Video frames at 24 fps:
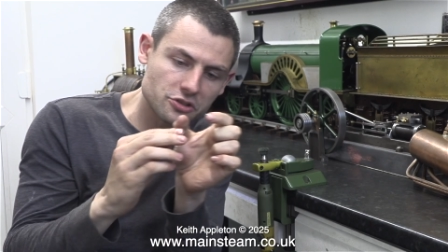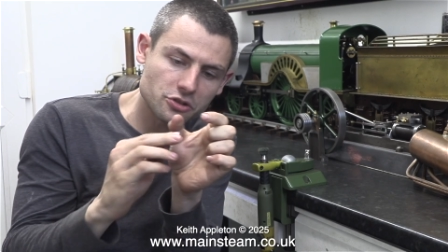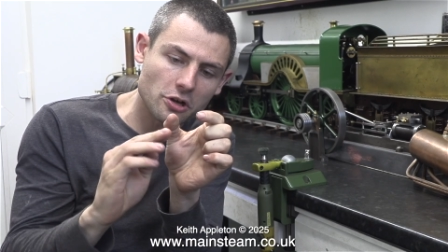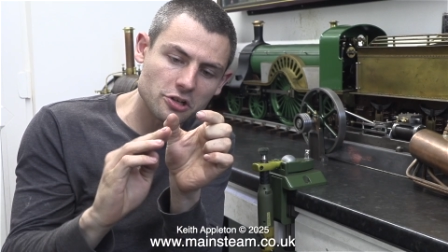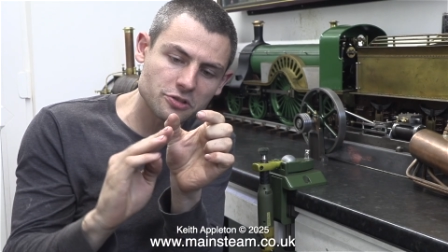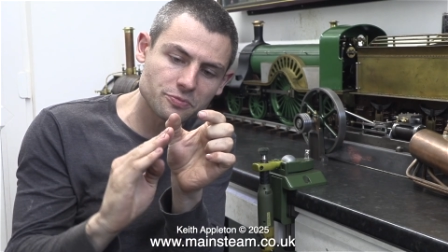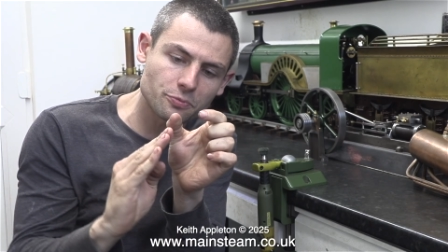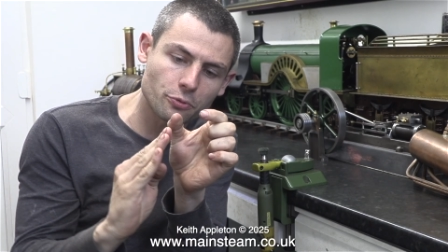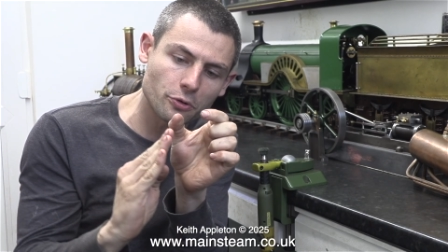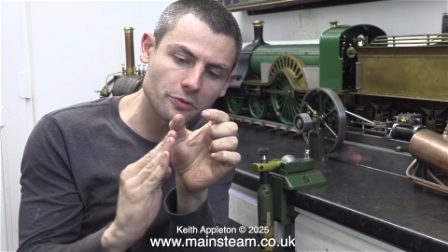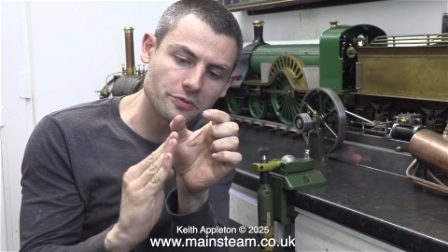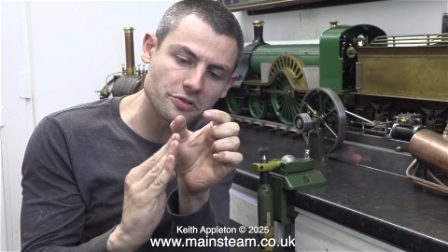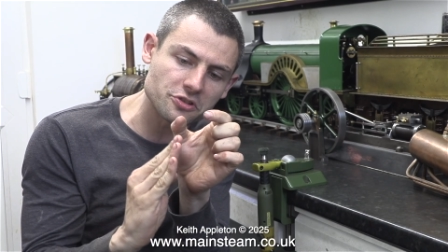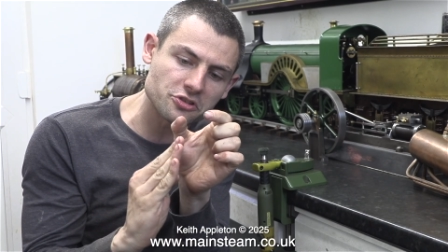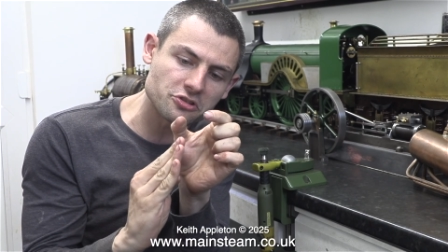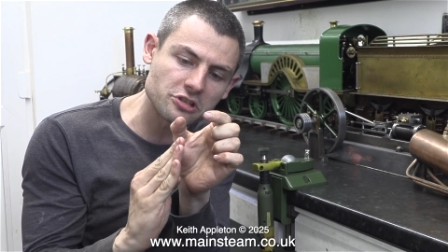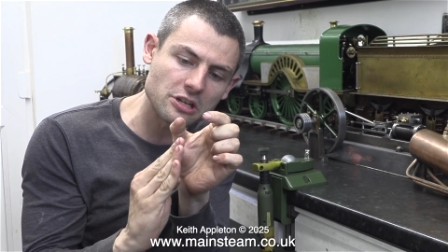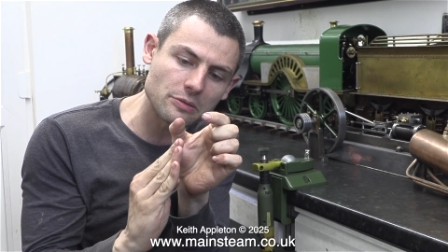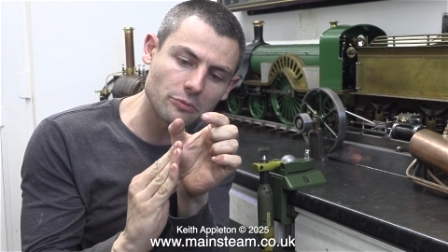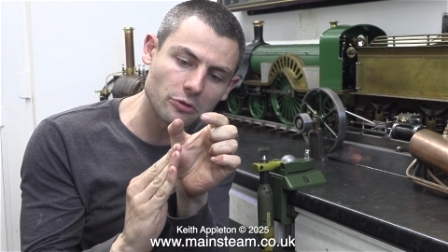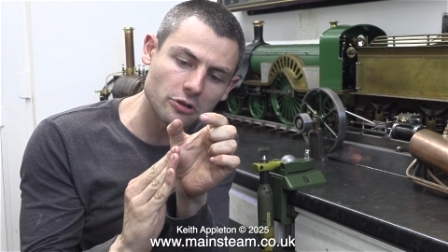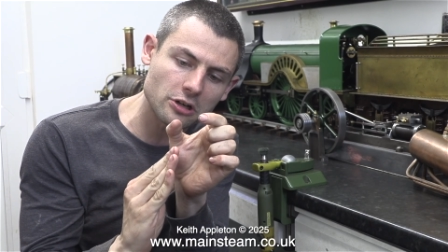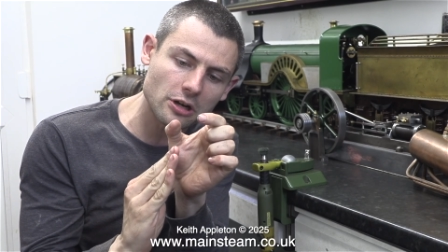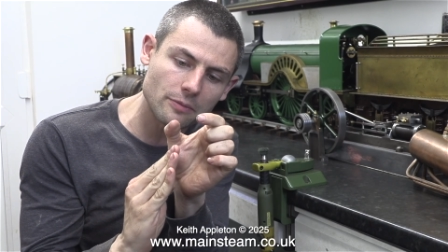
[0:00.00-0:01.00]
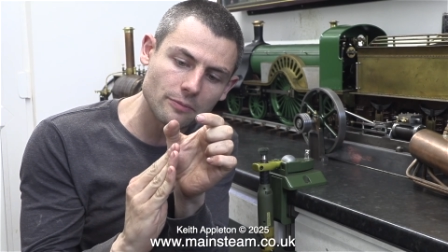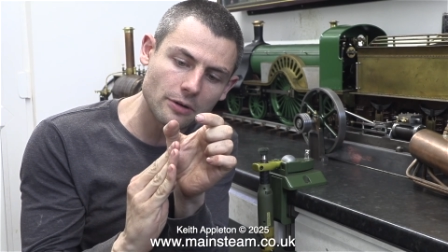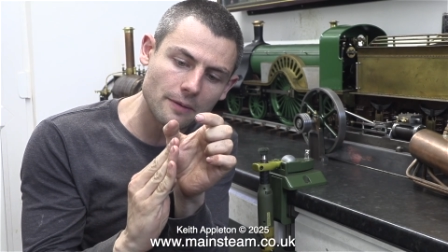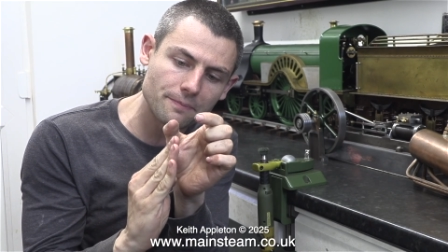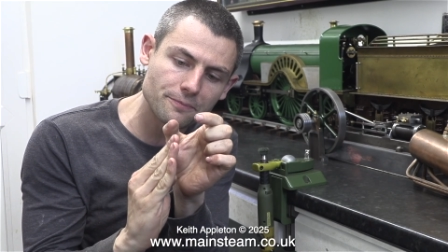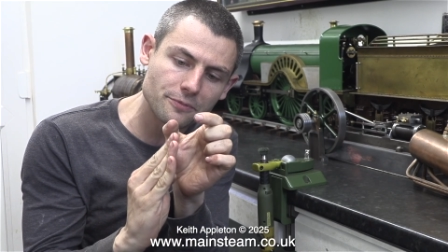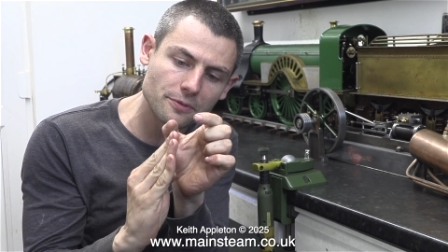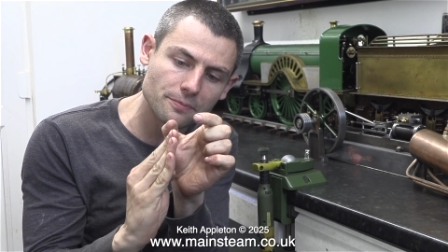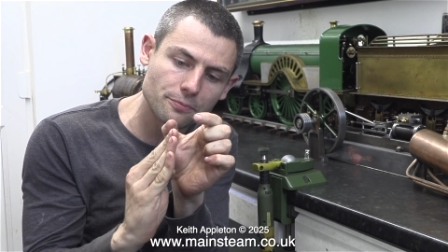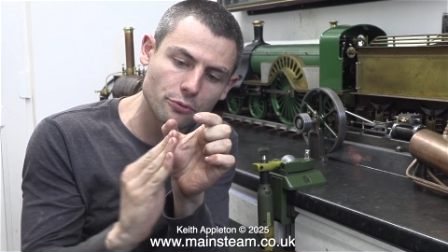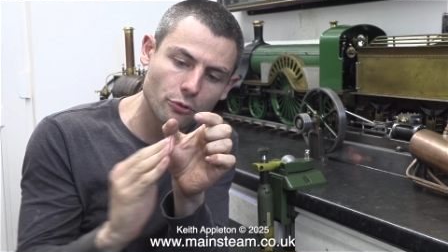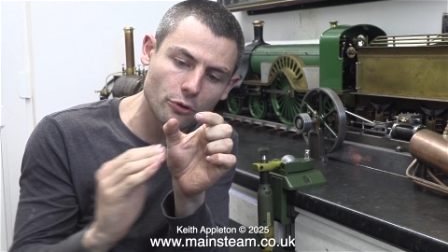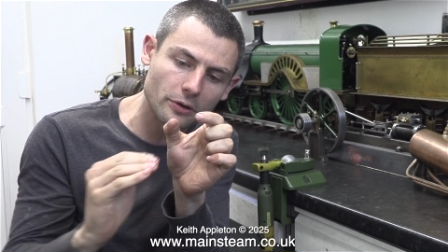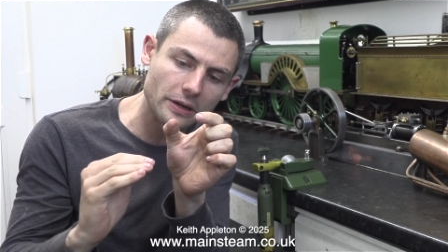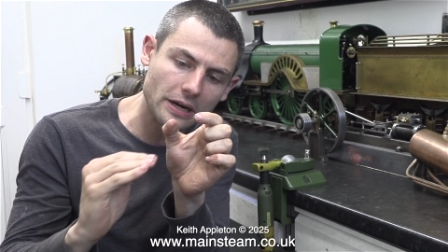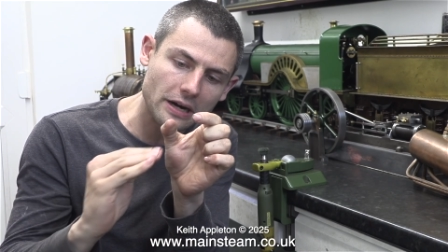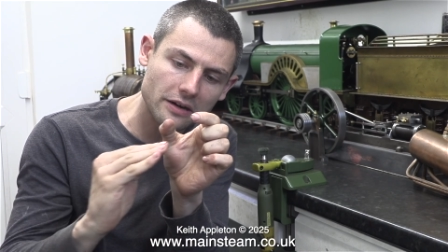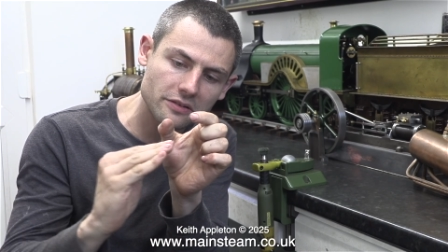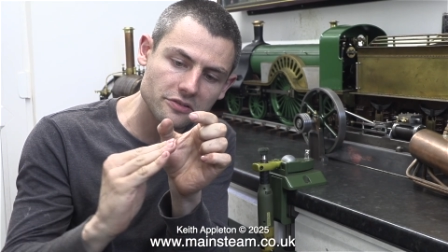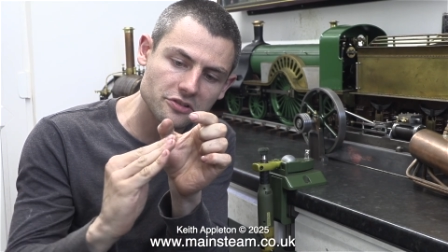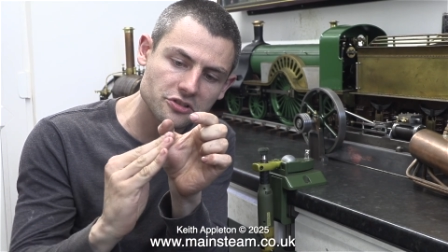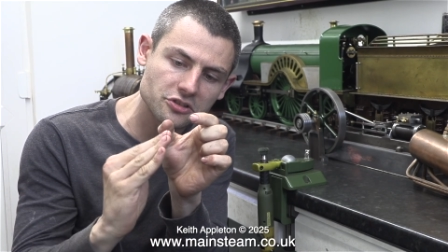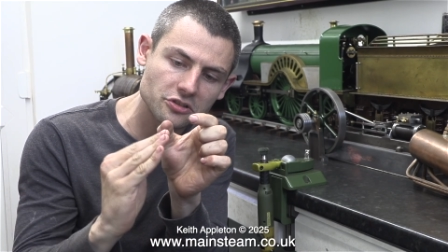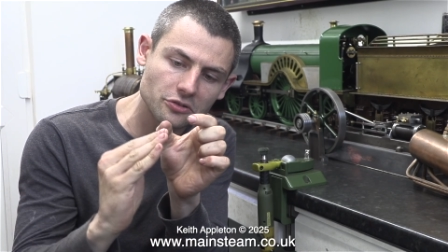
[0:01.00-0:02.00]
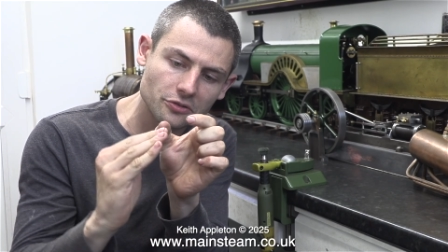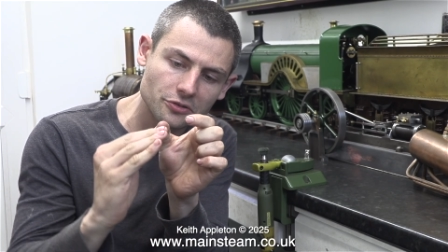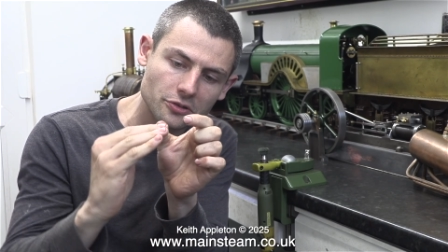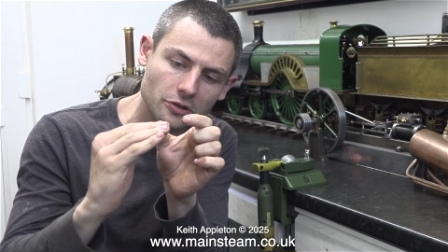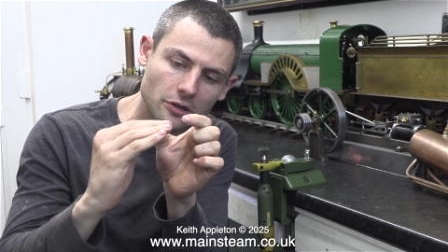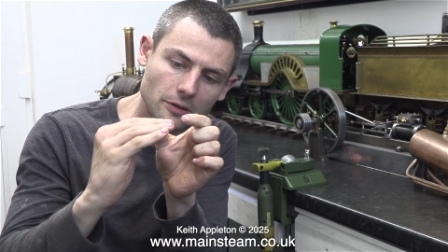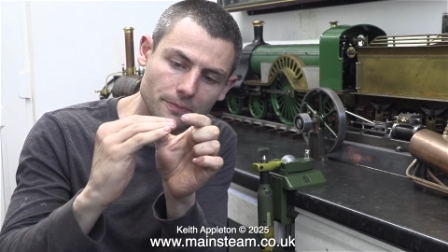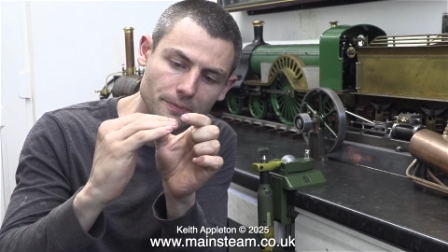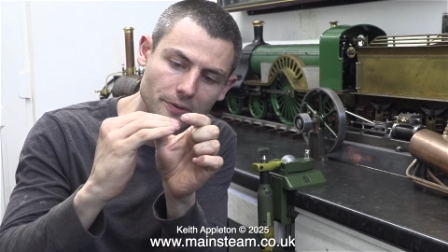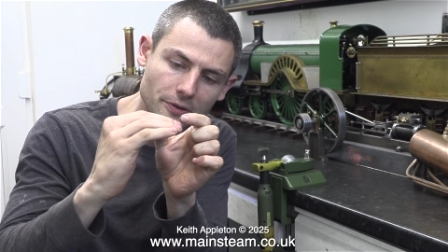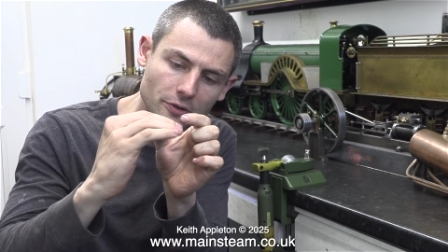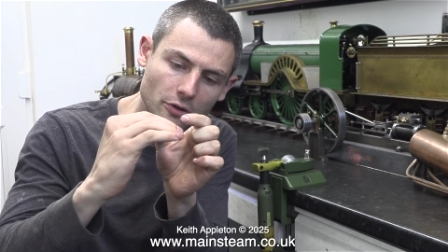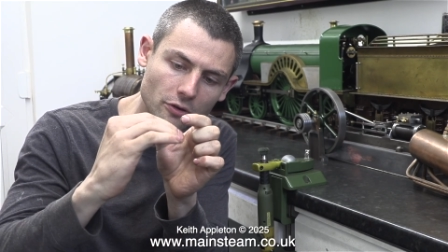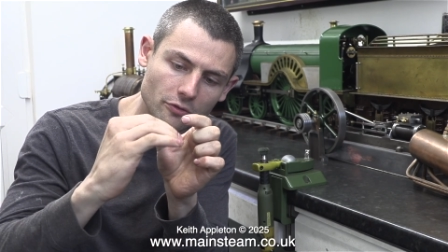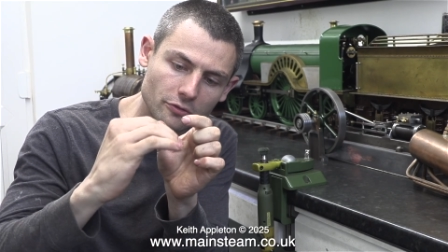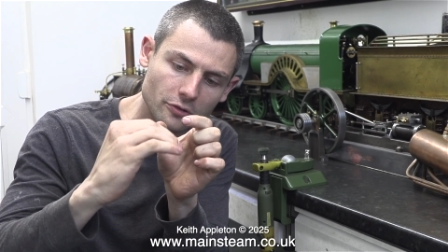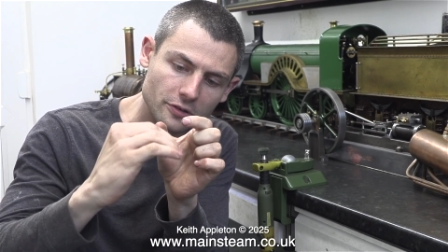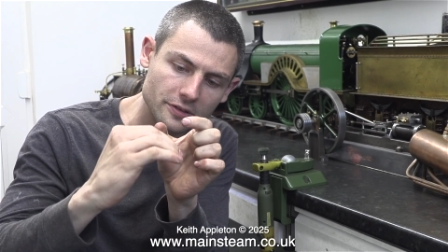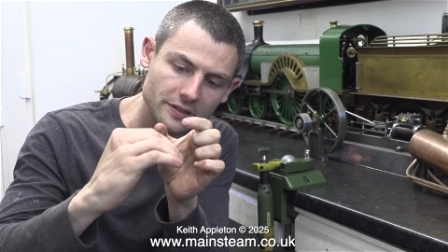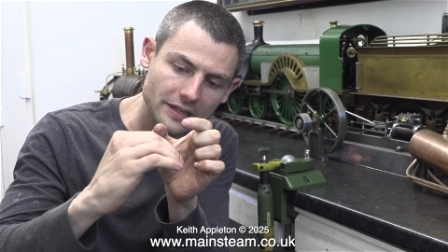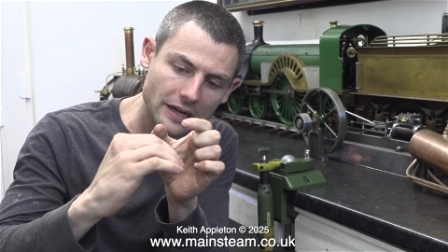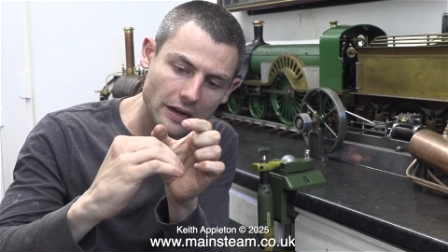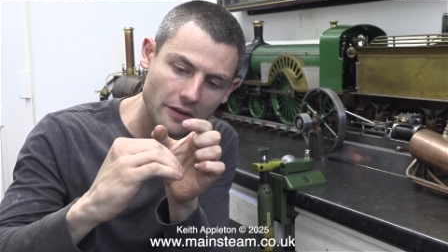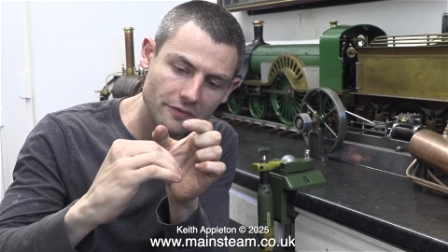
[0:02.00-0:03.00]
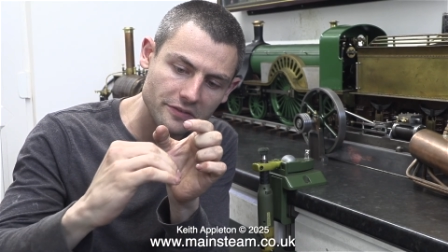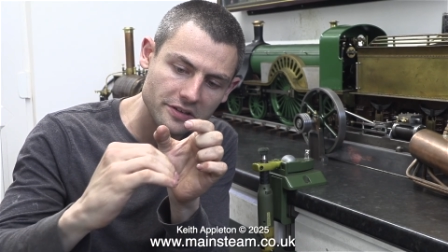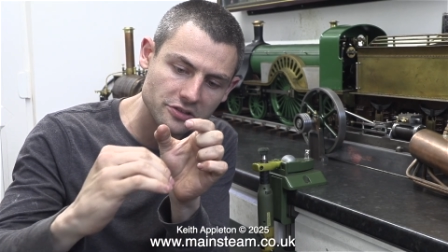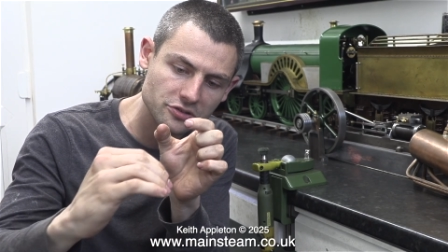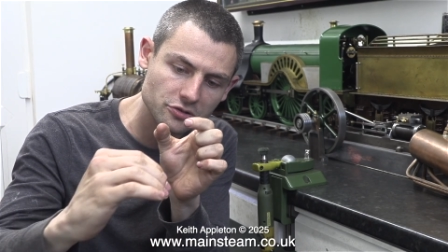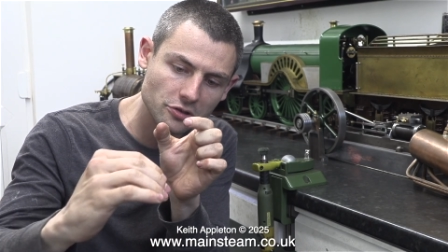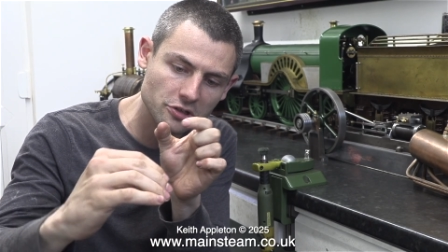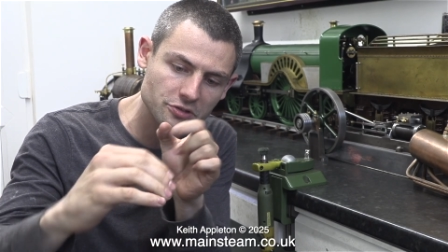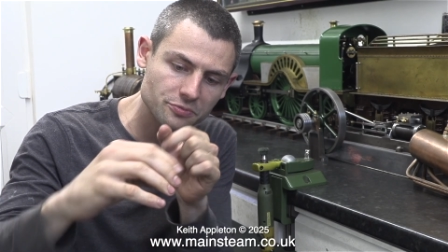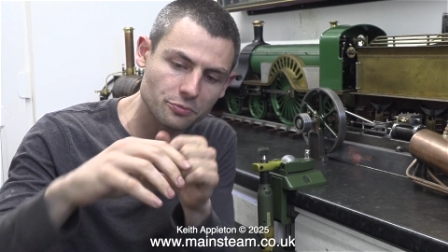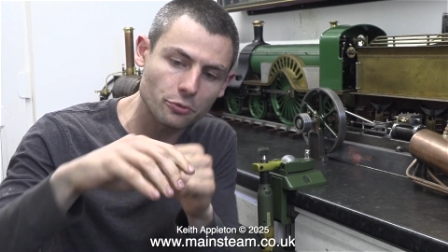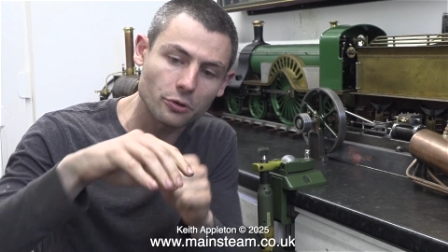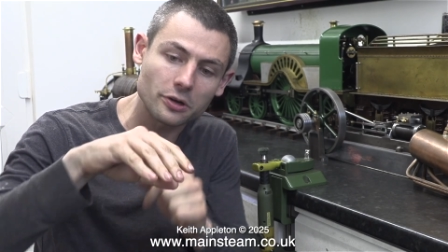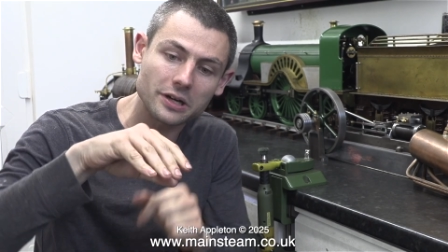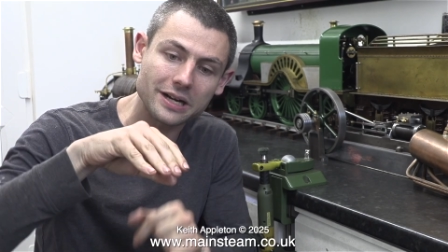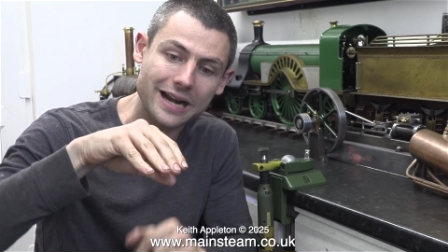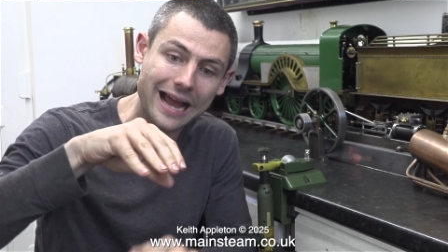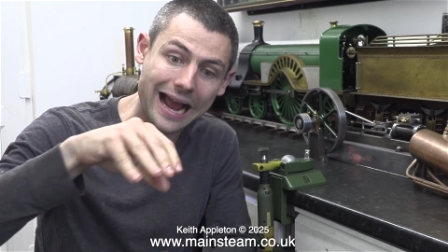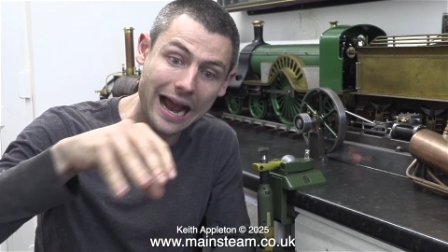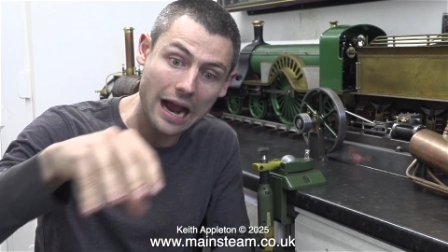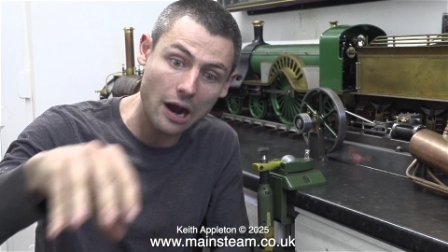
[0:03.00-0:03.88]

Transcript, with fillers: The exhaust port and the steam will come up the port, out of the cylinder, up and over and down the exhaust port,